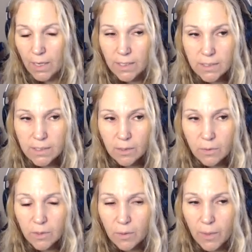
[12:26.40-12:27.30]
And
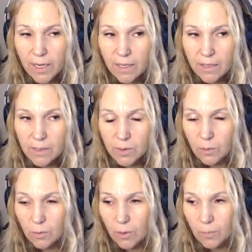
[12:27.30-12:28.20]
so the way that the
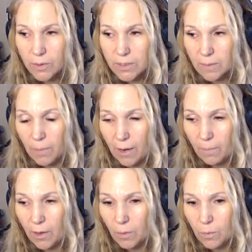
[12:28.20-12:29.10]
school to prison
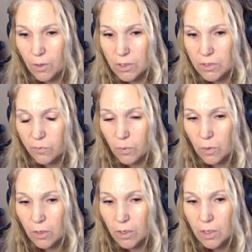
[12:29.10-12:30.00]
pipeline works
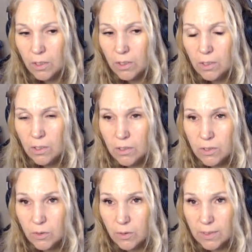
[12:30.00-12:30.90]
for
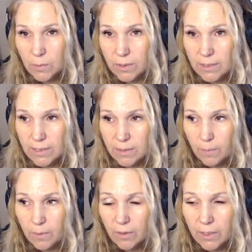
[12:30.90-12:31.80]
students with
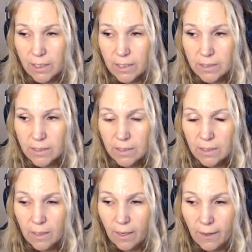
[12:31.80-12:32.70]
disabilities
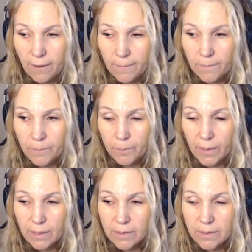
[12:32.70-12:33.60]

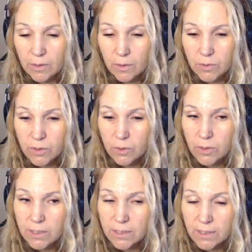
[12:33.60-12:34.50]
is,
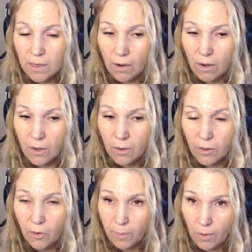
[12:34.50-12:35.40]
students are
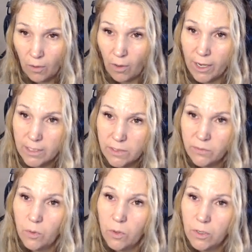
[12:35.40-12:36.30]

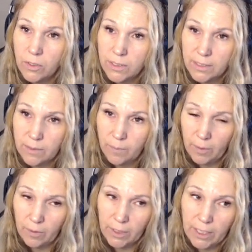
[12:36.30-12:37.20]
criminalized for
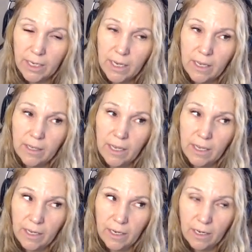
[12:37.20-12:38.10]
disability and they
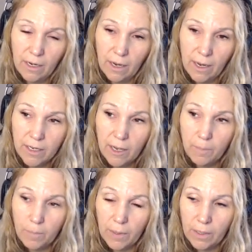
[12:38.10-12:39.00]
can end
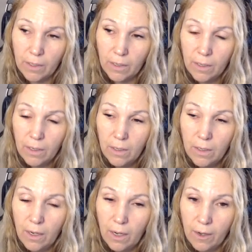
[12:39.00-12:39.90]
up in
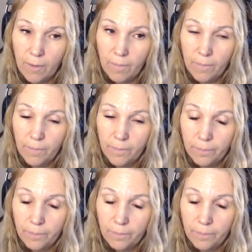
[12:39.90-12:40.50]
um,